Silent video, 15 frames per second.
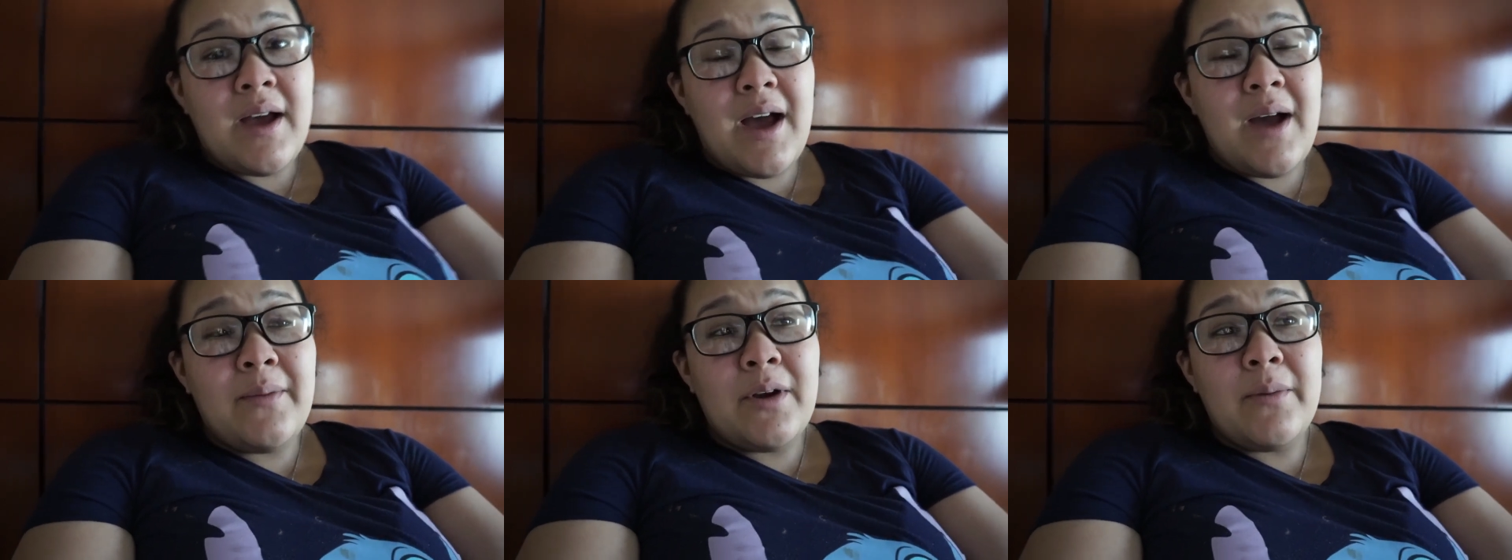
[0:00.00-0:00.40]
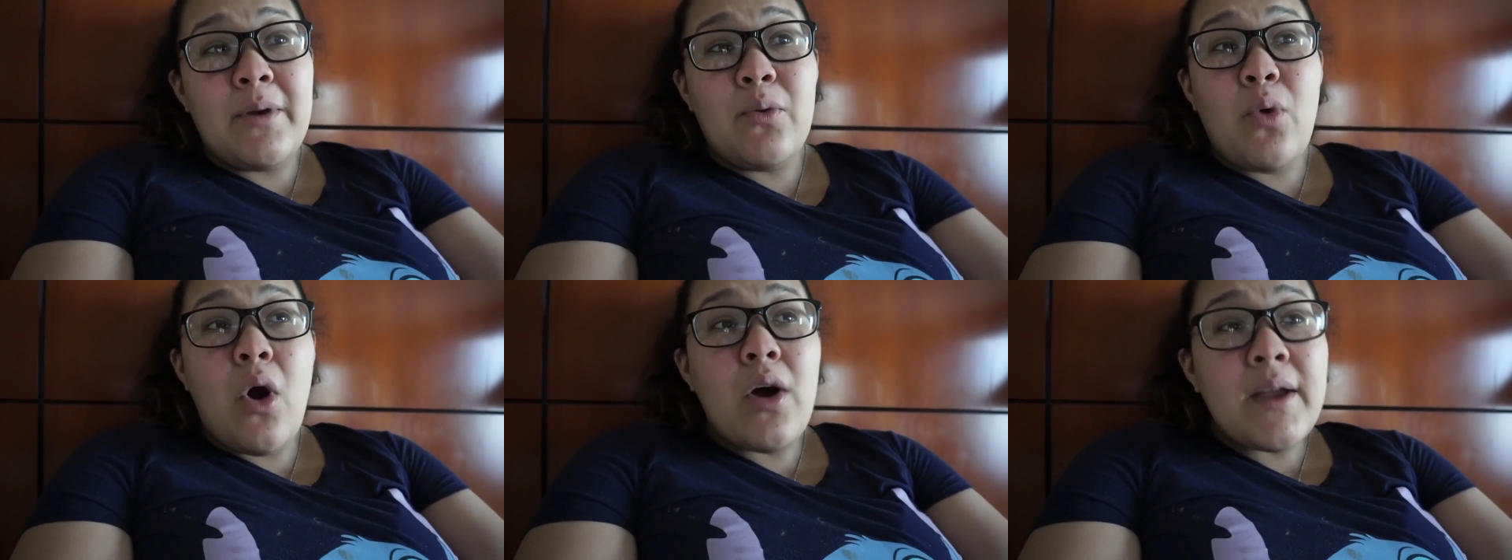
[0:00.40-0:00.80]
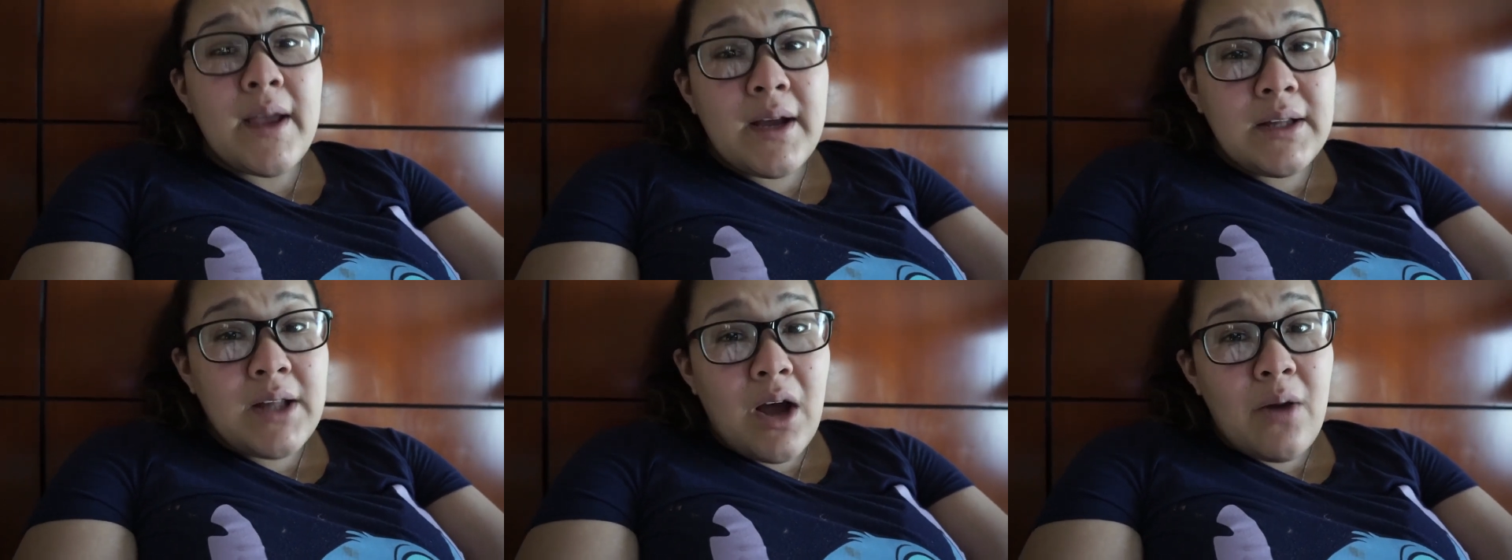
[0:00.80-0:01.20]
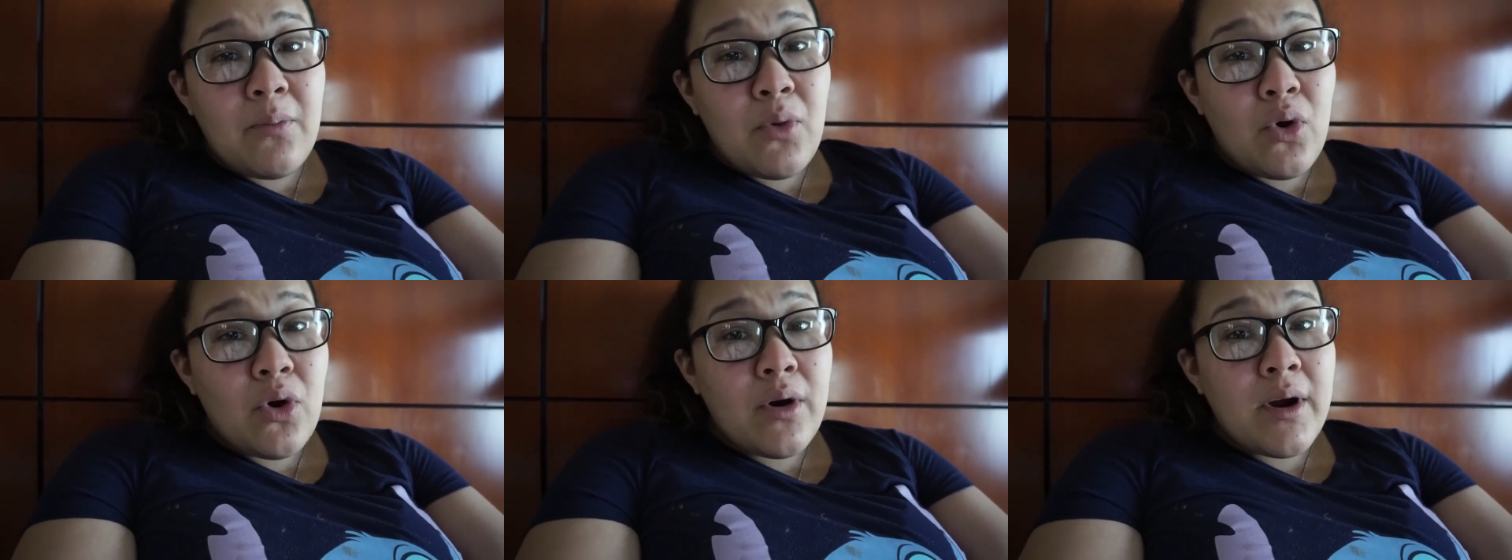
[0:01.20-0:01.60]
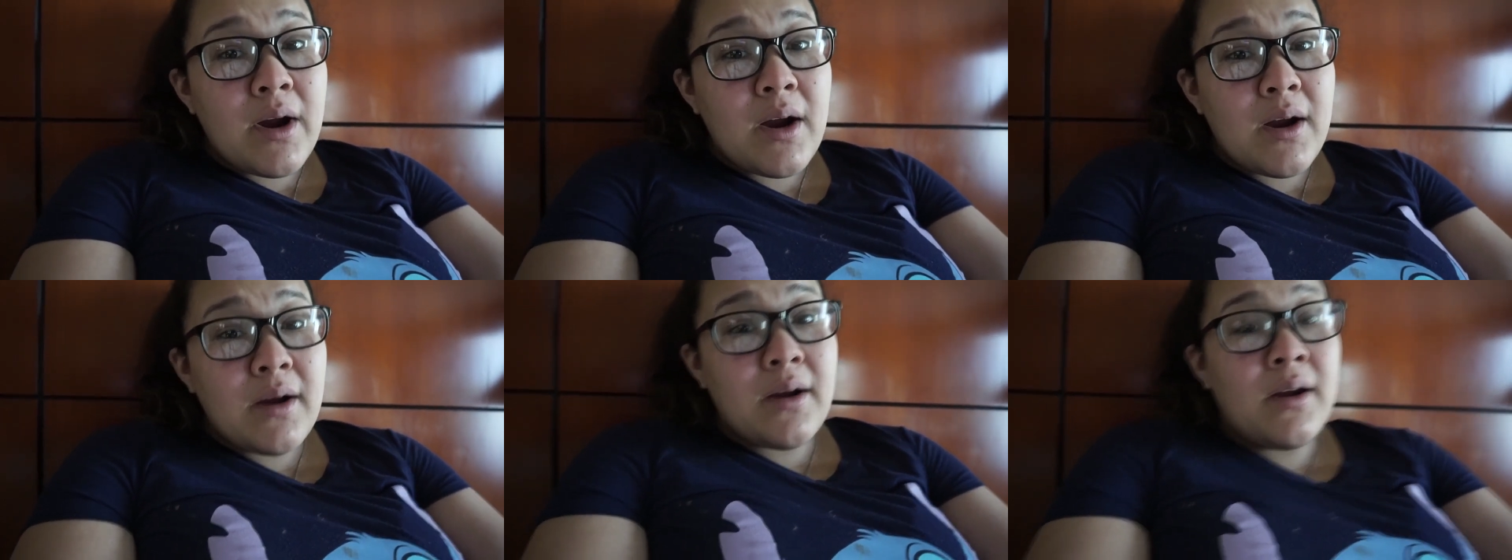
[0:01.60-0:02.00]
I'm gonna be walking a lot
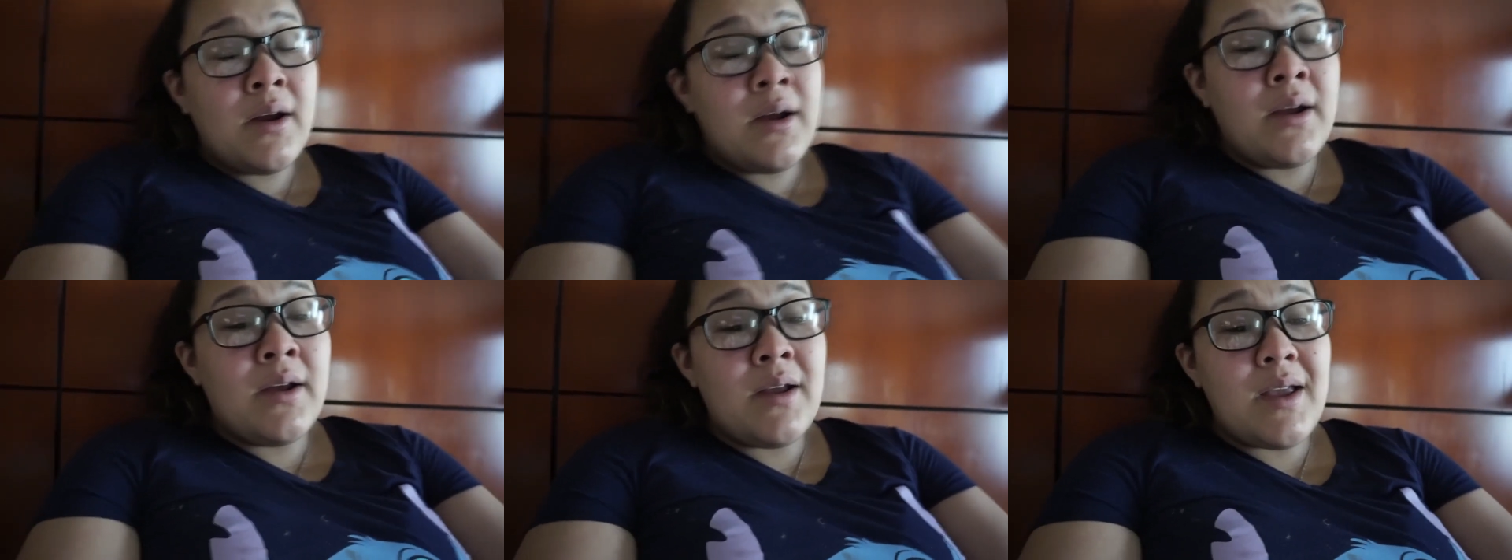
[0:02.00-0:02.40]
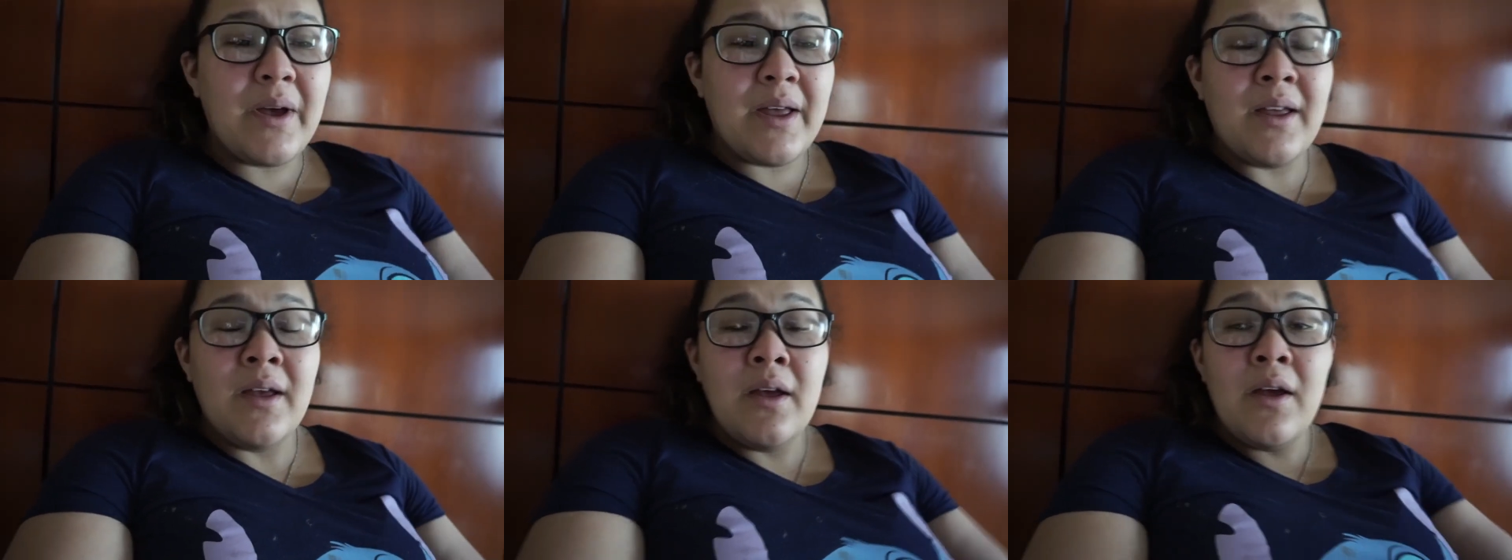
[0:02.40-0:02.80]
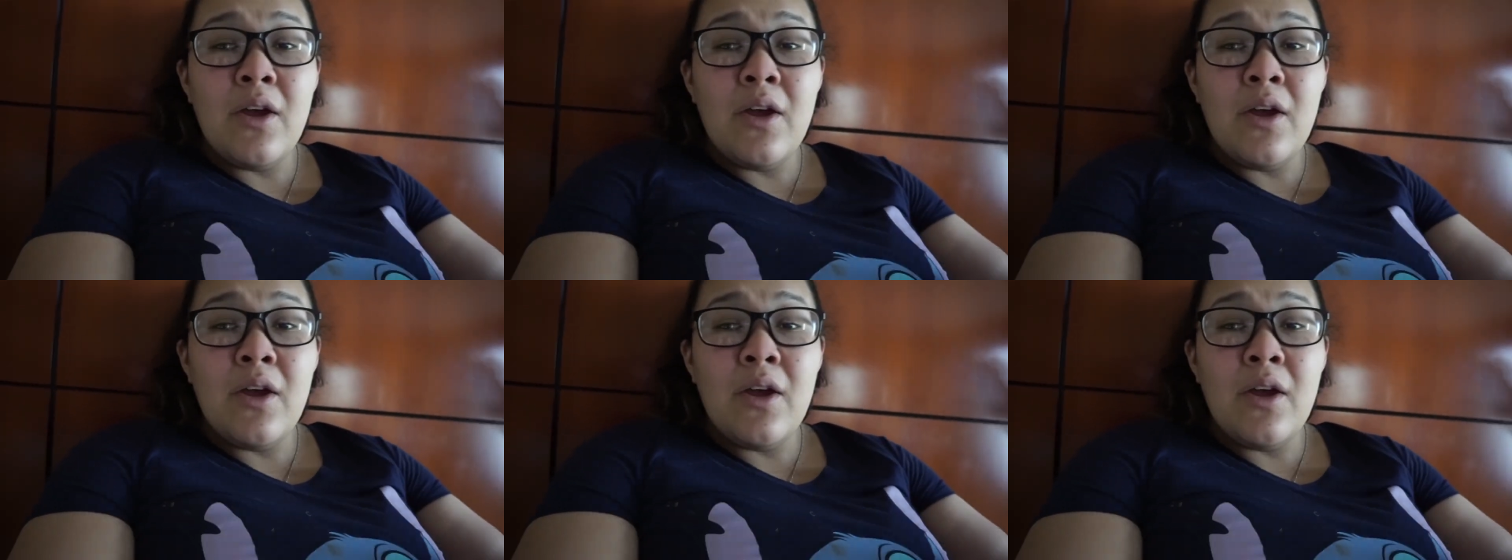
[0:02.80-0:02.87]
more but